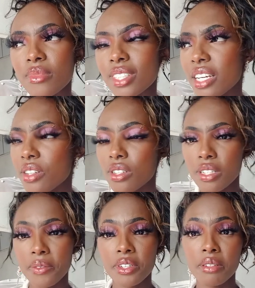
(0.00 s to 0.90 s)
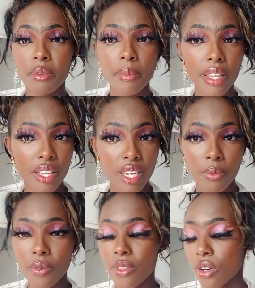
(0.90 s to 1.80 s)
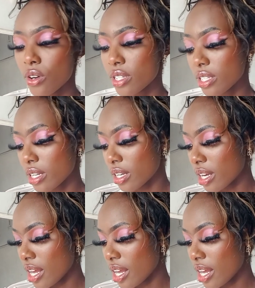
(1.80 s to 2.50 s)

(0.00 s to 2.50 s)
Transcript: I don't even remember the name of the hotel.